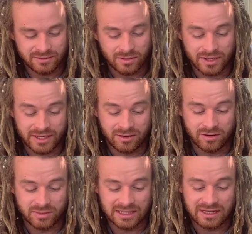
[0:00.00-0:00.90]
right now,
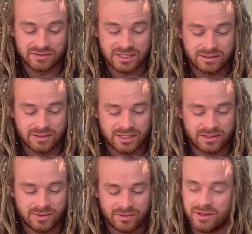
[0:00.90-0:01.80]
I'm loving the idea
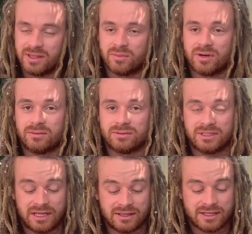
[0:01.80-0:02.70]
that we're reading the Bible
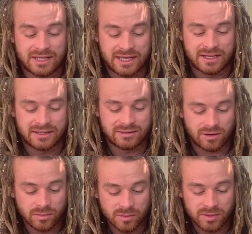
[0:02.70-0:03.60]
together. And
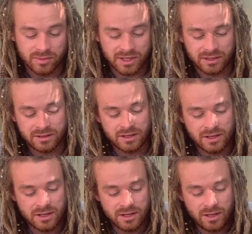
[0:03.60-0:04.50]
I'm going to be bringing
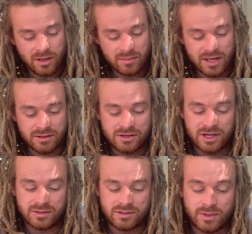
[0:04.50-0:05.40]
Matthew
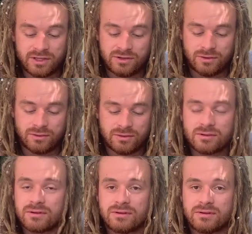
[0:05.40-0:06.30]
chapter 22
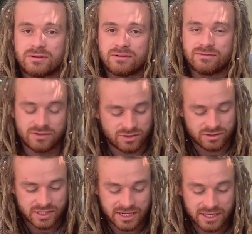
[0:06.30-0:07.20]
for you
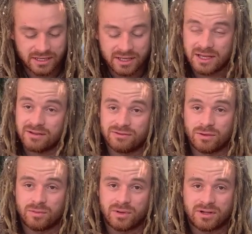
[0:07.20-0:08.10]
today,
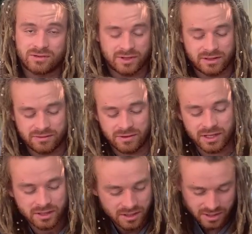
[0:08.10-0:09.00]
followed by
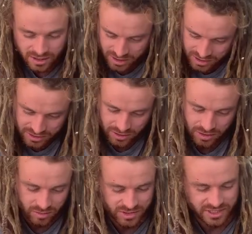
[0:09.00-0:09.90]
23. So
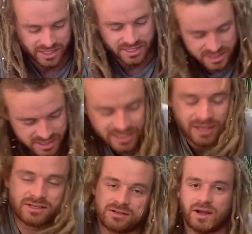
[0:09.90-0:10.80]
I'm just going to get
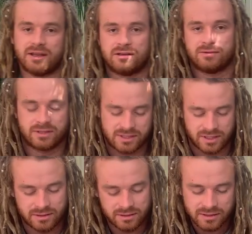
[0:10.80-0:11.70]
stuck straight into it. So,
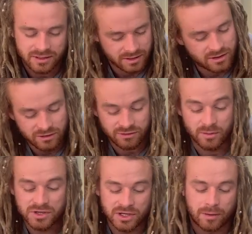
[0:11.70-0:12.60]
from
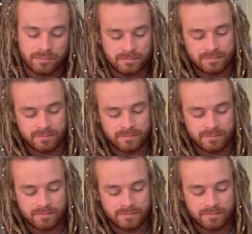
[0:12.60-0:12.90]
the top.